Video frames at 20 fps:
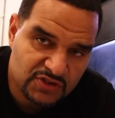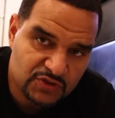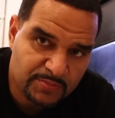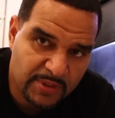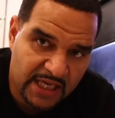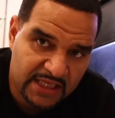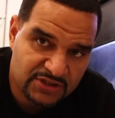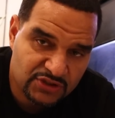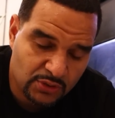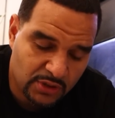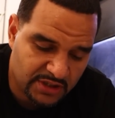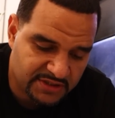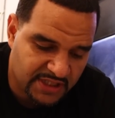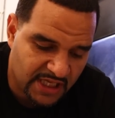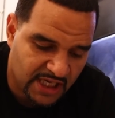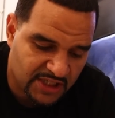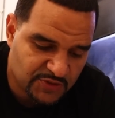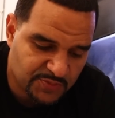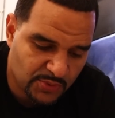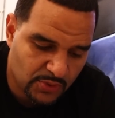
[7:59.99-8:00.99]
us back to our
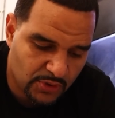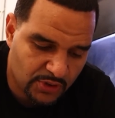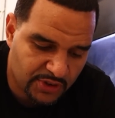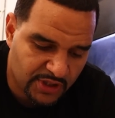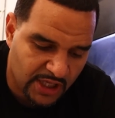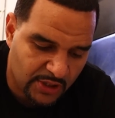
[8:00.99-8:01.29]
dashboard